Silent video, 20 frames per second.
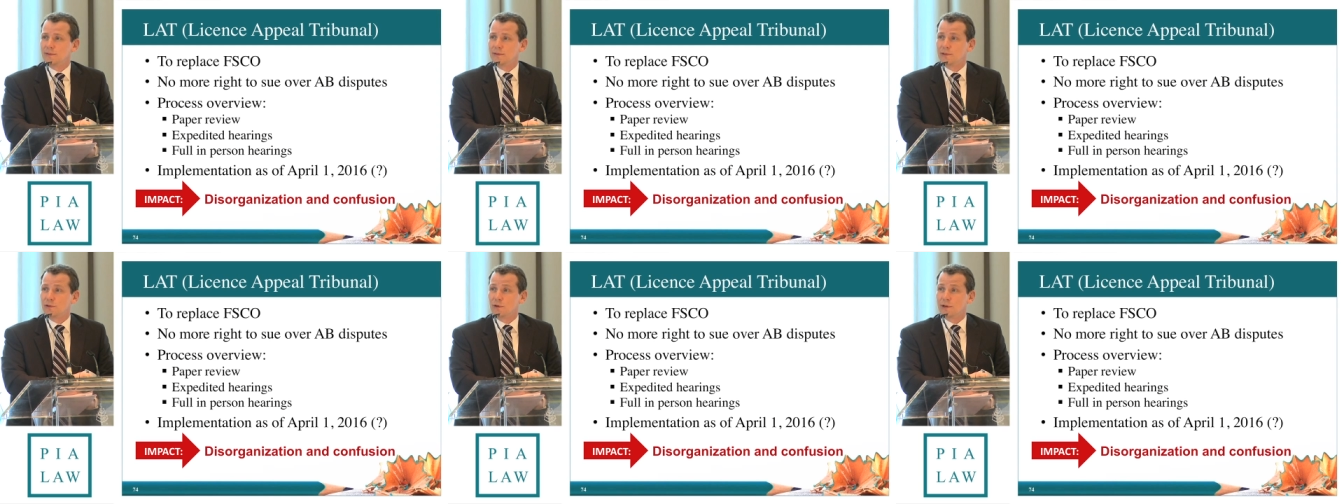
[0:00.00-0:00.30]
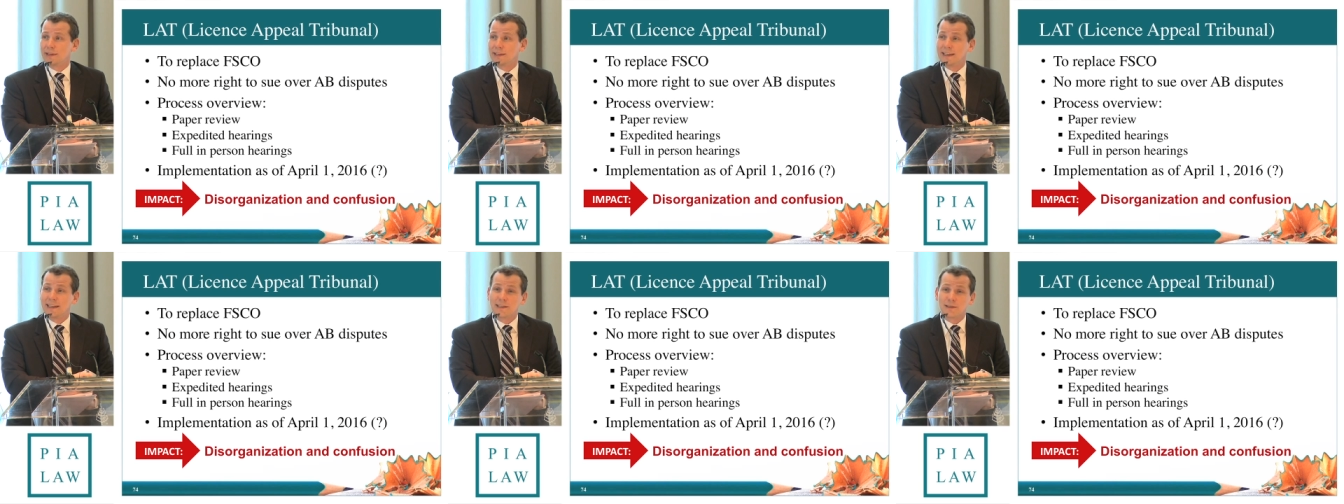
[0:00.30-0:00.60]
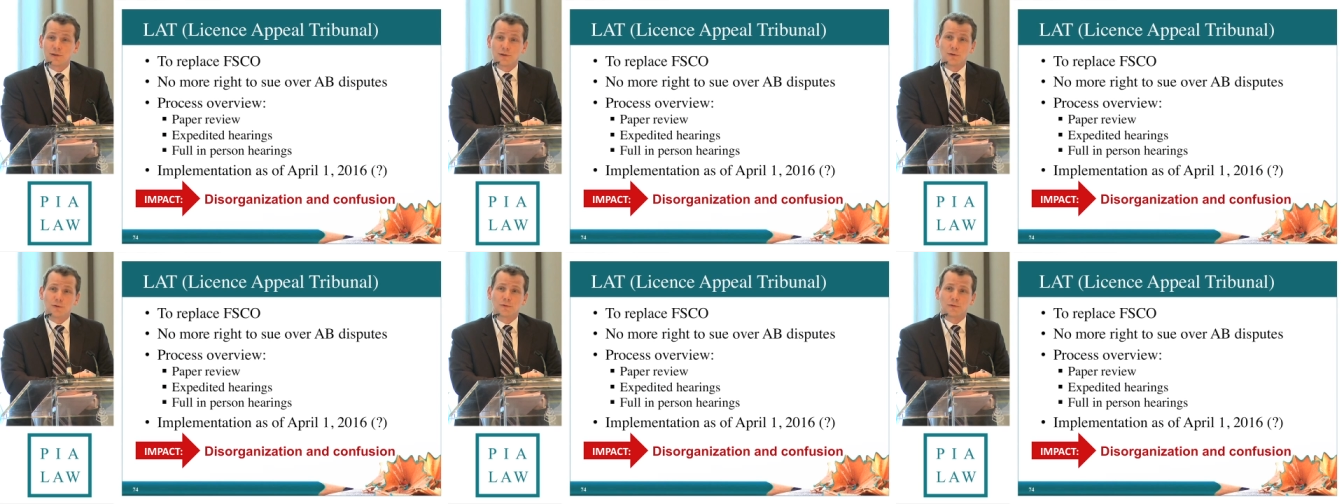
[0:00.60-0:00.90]
to at
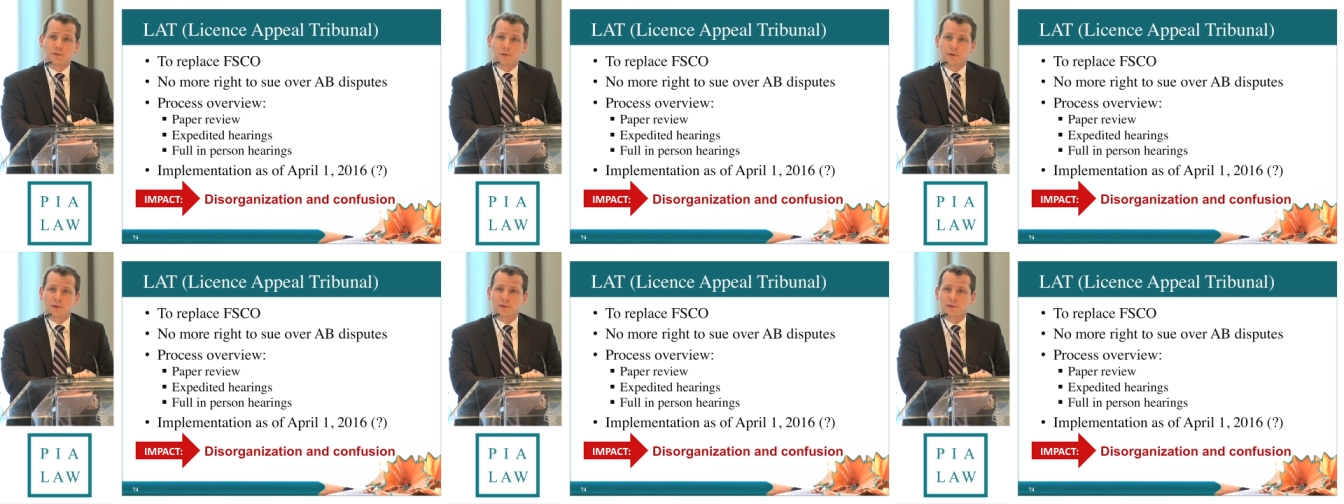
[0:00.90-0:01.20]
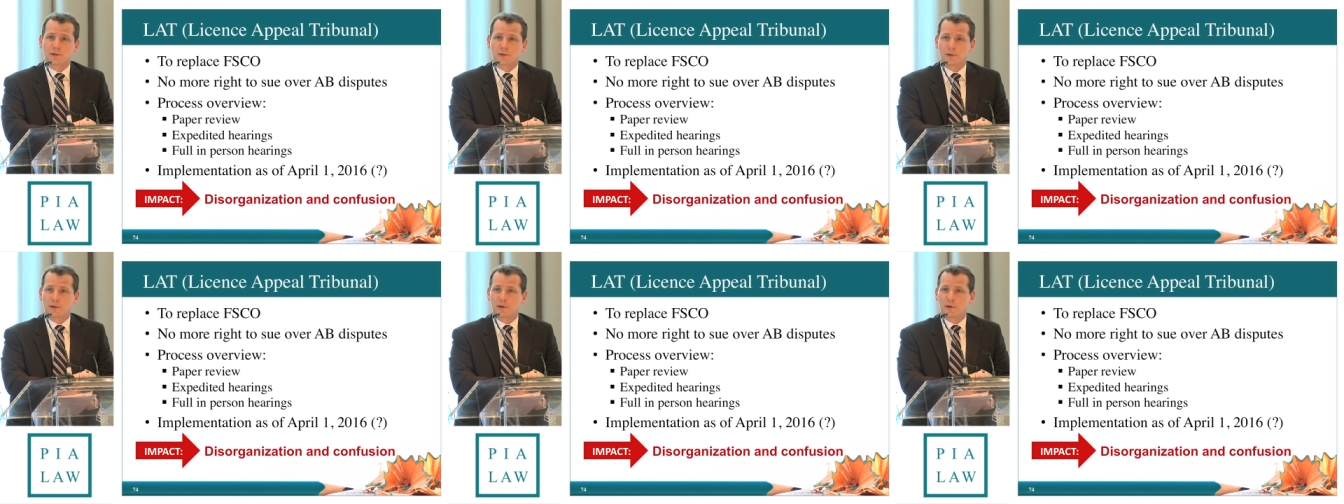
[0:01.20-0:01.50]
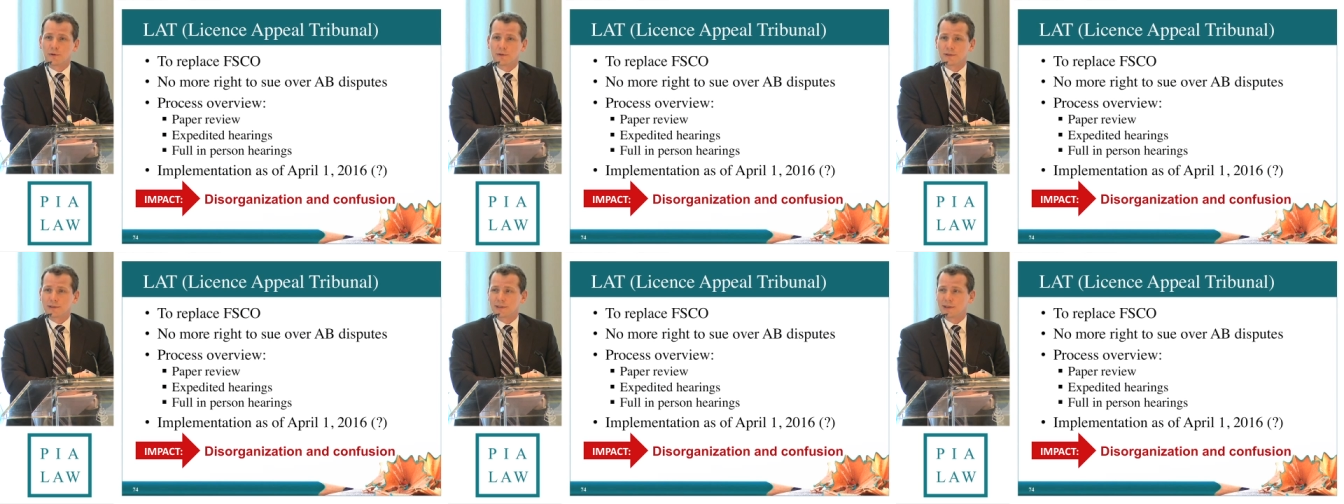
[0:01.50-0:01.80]
least June 1st, so it
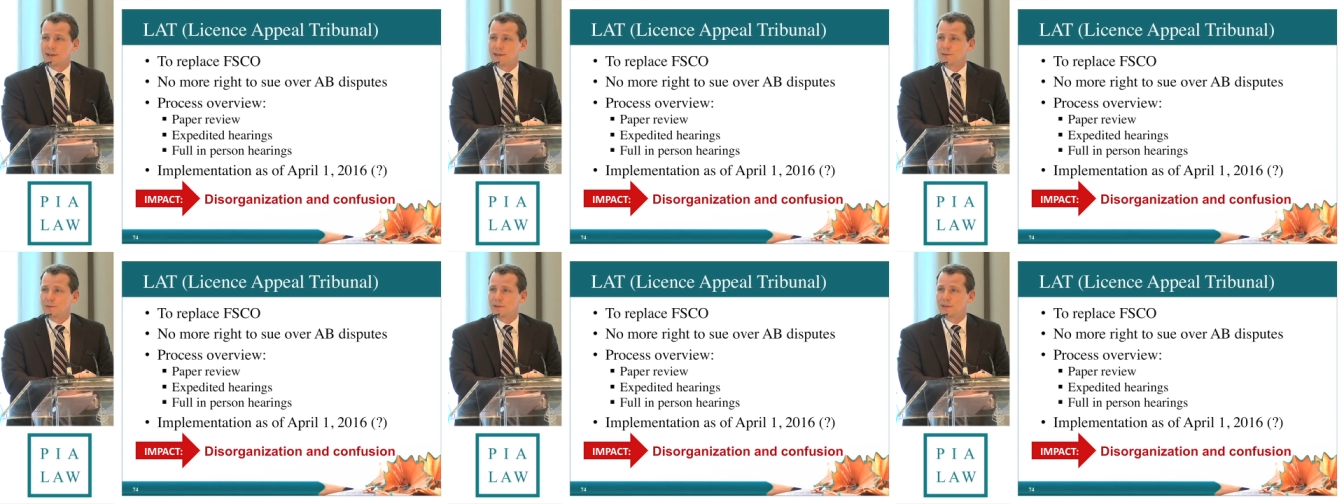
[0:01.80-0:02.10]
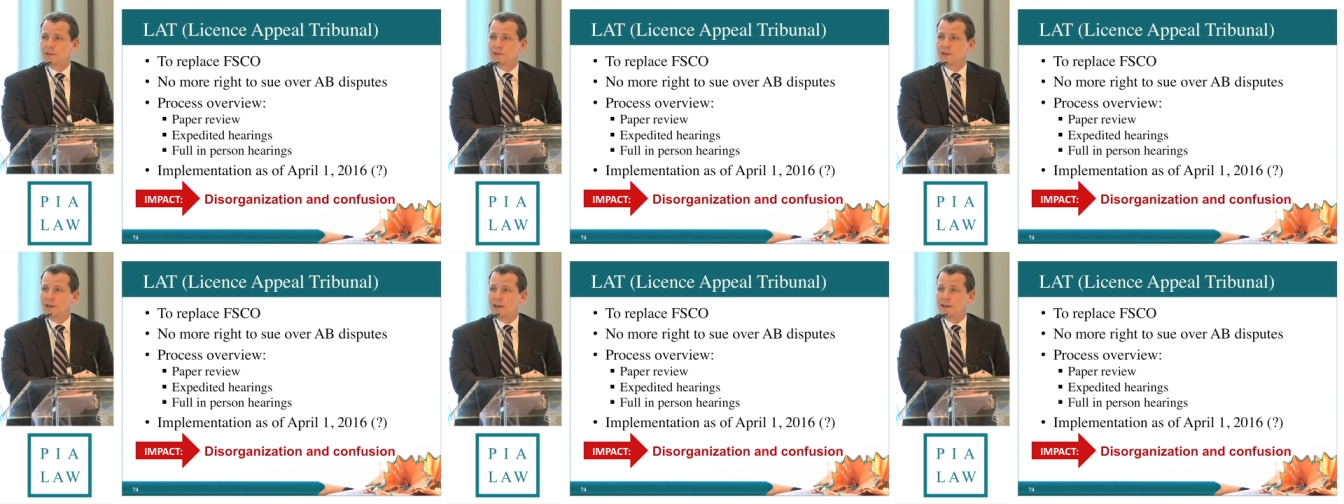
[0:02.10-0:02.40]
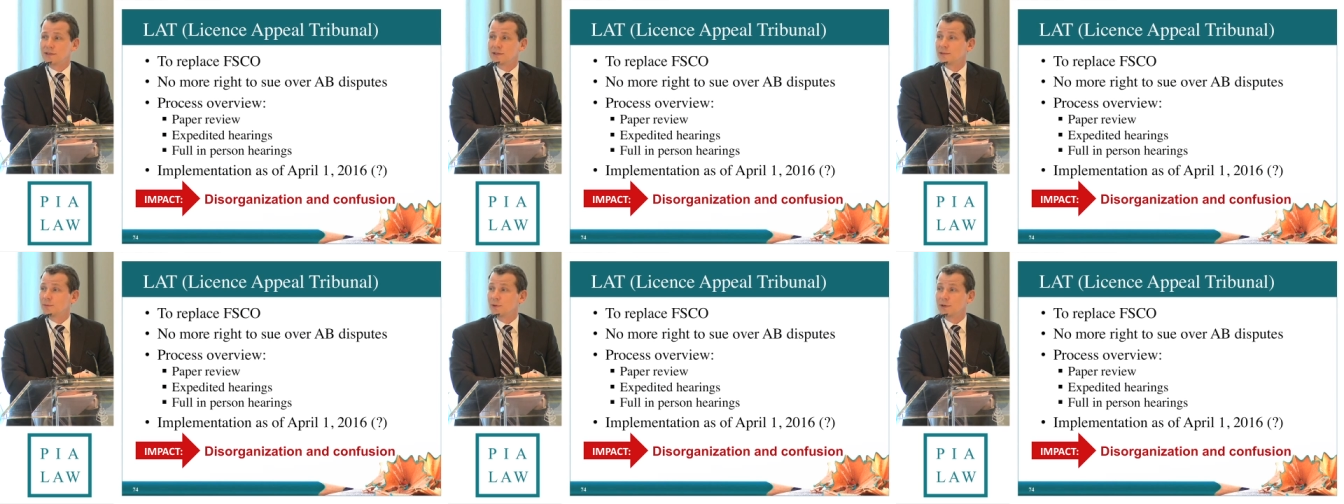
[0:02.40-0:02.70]
coincides with the
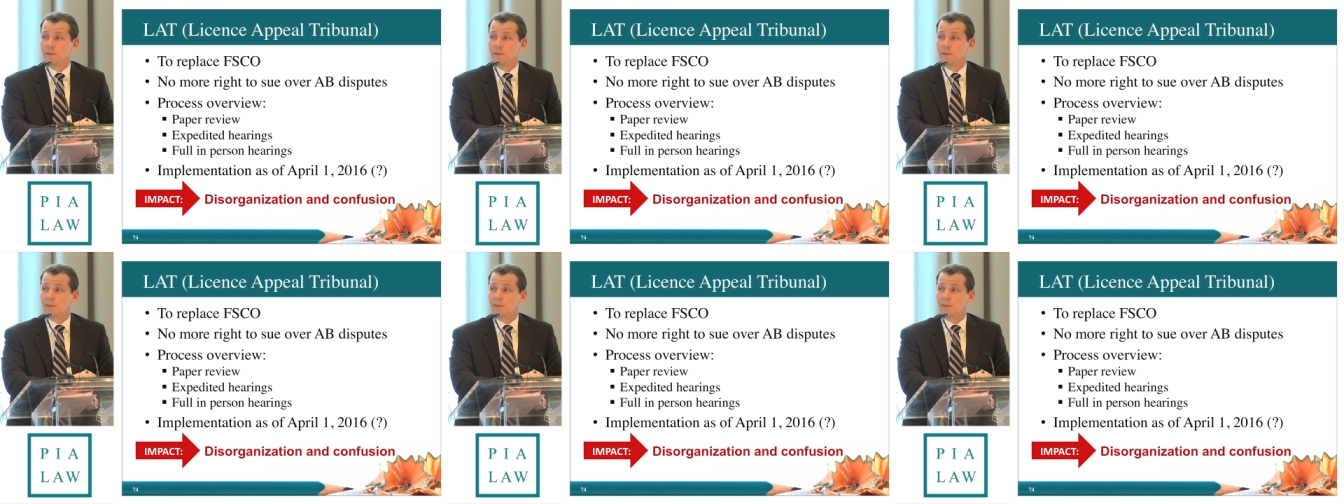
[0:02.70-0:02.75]
changes,